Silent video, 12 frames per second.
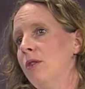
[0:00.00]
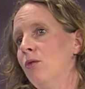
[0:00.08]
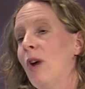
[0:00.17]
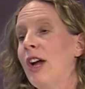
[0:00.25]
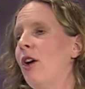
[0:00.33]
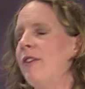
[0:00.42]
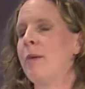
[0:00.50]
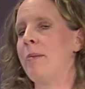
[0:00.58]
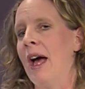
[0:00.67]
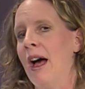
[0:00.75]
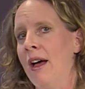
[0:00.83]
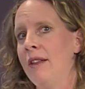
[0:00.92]
right off the
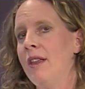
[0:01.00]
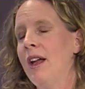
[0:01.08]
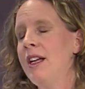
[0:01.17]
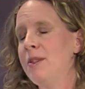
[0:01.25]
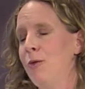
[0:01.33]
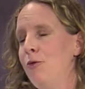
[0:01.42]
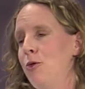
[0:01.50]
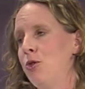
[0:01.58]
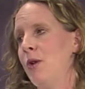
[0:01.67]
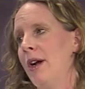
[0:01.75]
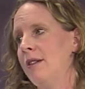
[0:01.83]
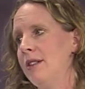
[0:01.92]
bat that has been food
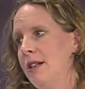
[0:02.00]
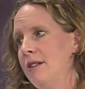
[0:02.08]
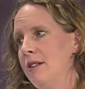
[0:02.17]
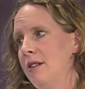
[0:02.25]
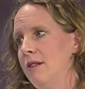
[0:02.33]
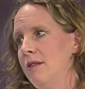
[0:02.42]
trial tested.